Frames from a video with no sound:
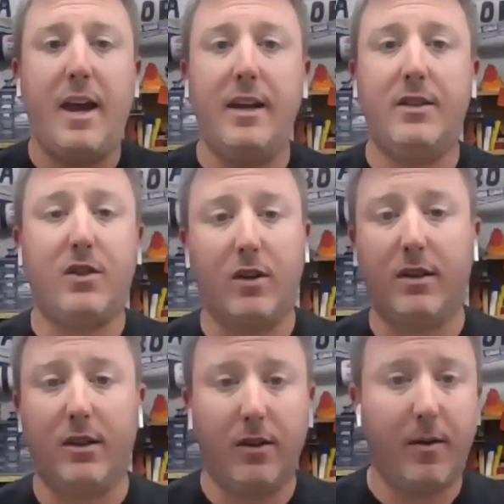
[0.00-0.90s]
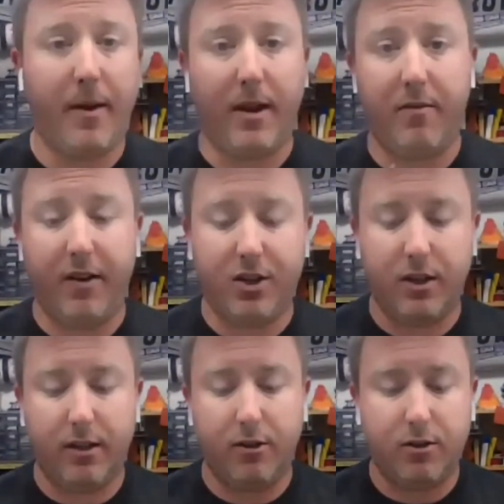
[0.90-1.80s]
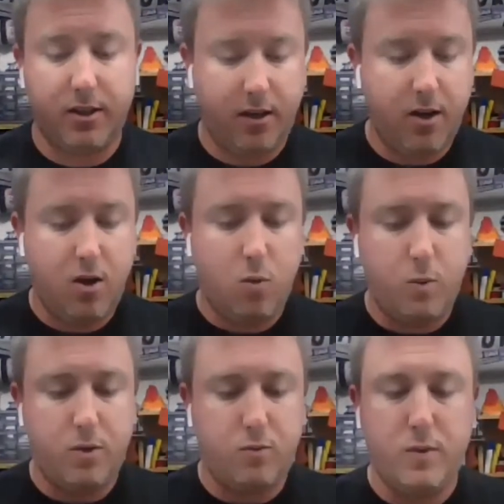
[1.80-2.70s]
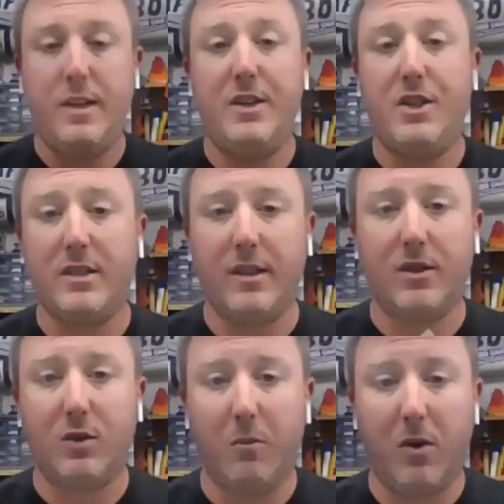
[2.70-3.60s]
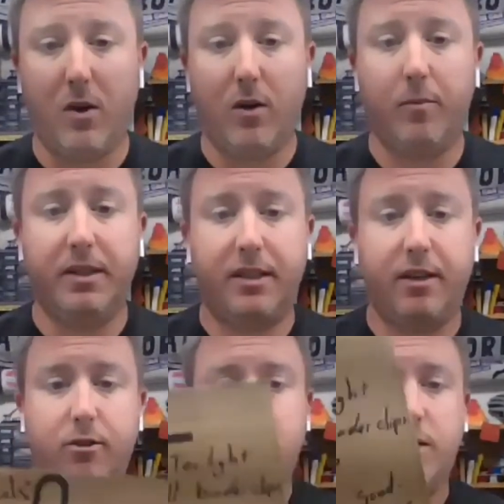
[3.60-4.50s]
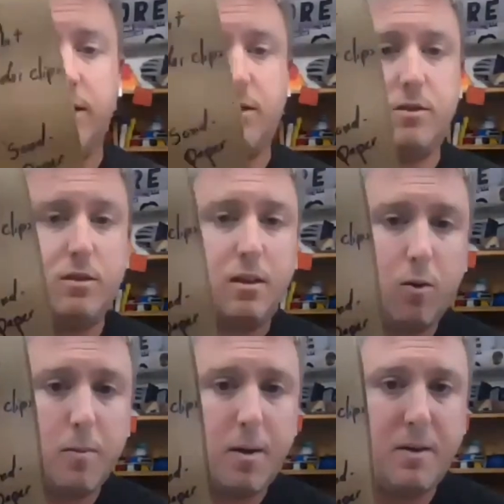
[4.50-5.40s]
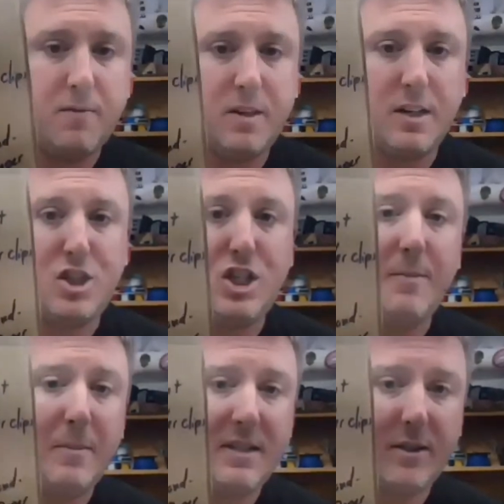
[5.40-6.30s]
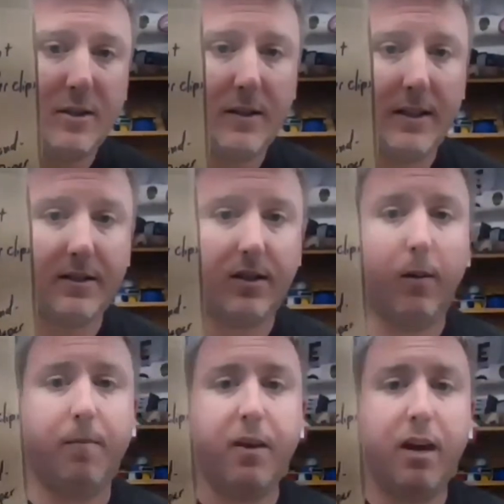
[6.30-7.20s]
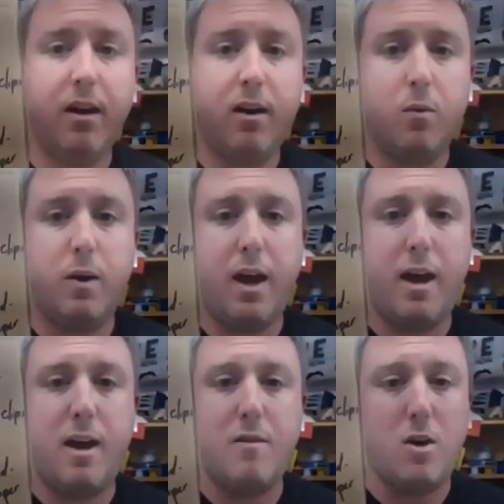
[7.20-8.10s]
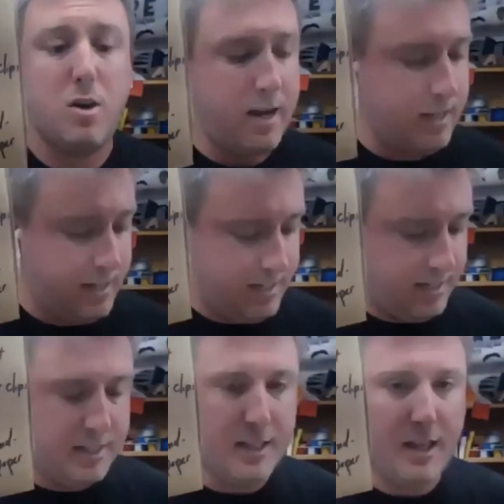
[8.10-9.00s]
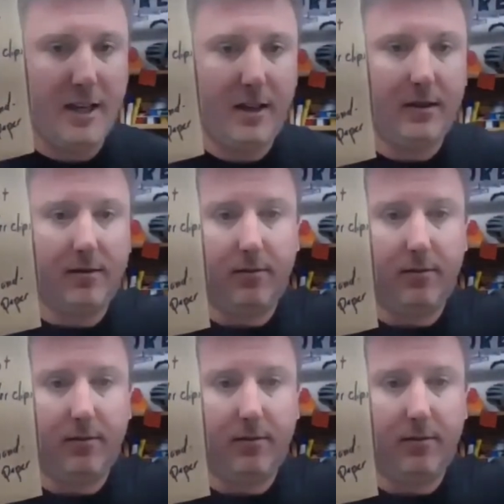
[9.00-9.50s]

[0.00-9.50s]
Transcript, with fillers: and start to learn about invention literacy with really just a small material list or maybe even a cheap material list. So we have our LED tea light.